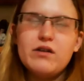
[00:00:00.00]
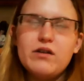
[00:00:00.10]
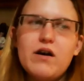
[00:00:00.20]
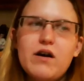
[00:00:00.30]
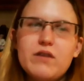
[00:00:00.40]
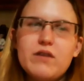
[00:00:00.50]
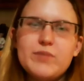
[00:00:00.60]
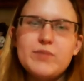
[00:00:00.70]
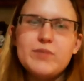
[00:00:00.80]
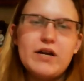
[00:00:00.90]
calms
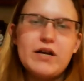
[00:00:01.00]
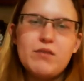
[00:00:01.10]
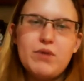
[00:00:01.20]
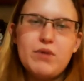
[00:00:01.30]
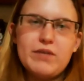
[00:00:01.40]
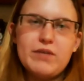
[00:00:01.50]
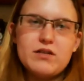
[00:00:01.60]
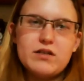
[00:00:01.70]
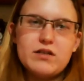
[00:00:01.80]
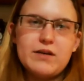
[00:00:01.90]
me. It can put me to
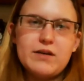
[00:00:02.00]
sleep.